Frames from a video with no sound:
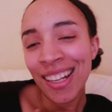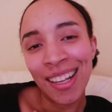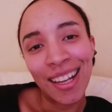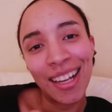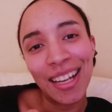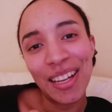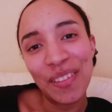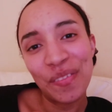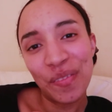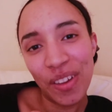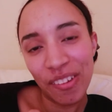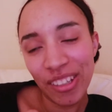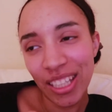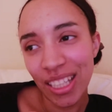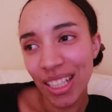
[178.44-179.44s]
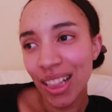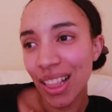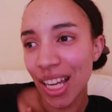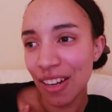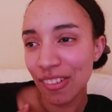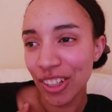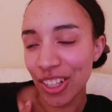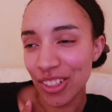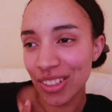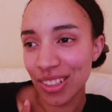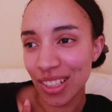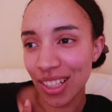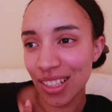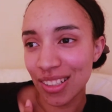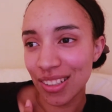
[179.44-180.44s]
very hilarious
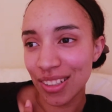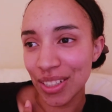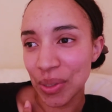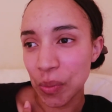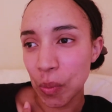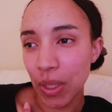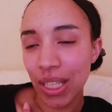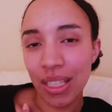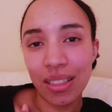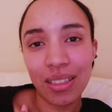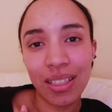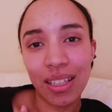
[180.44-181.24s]
and weird